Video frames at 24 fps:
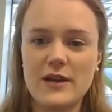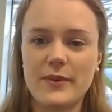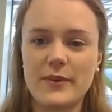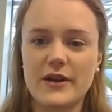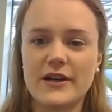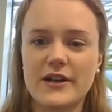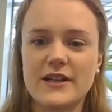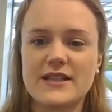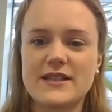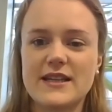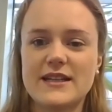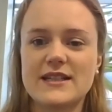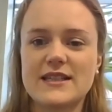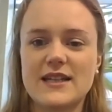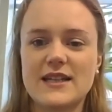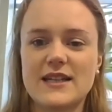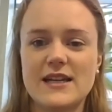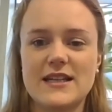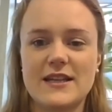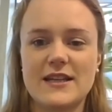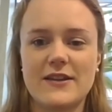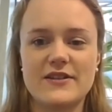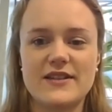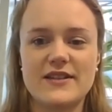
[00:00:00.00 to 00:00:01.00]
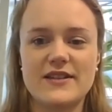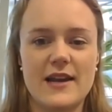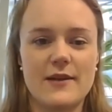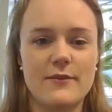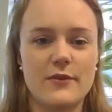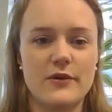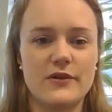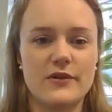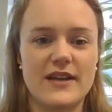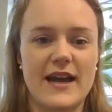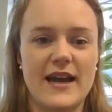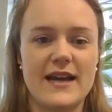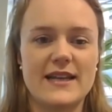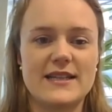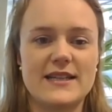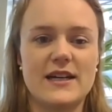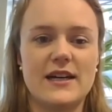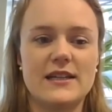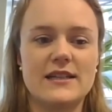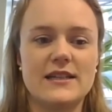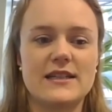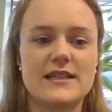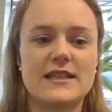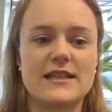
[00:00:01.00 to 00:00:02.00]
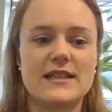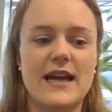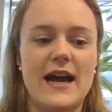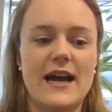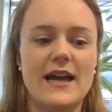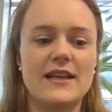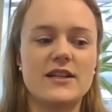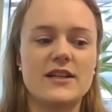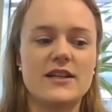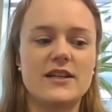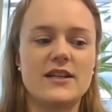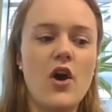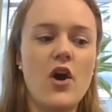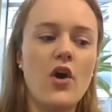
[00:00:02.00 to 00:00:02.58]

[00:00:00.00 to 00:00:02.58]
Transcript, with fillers: because in studying those animals, I had to understand